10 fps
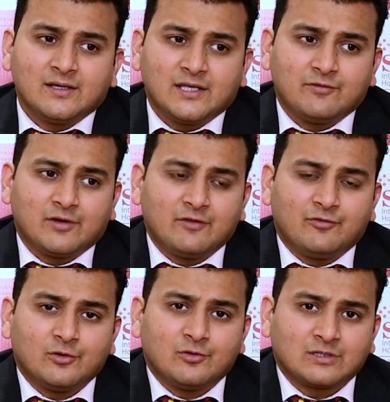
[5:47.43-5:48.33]
Even if
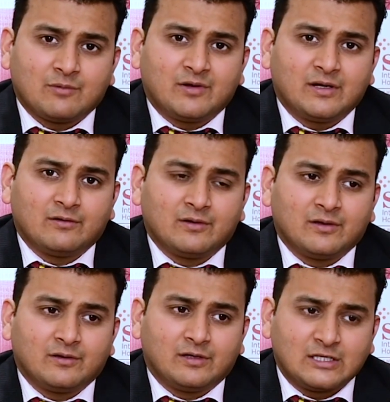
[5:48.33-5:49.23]
someone
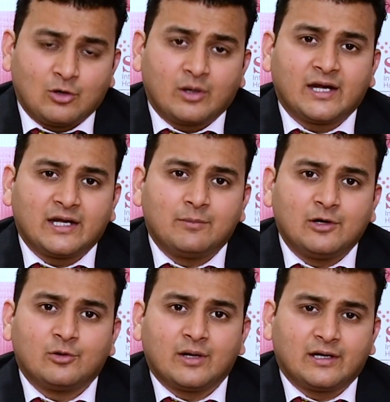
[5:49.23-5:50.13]
does not get
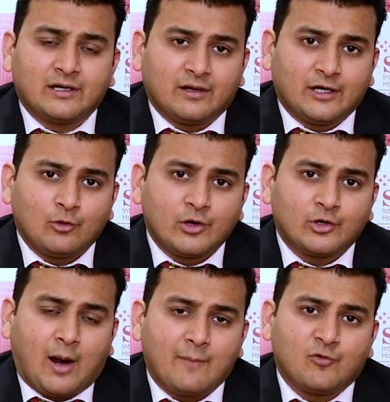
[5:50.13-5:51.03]
able to get enrolled
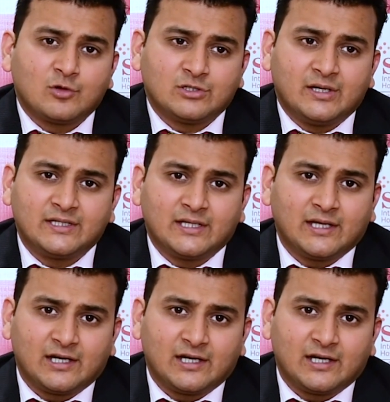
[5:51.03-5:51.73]
into armed force or anything,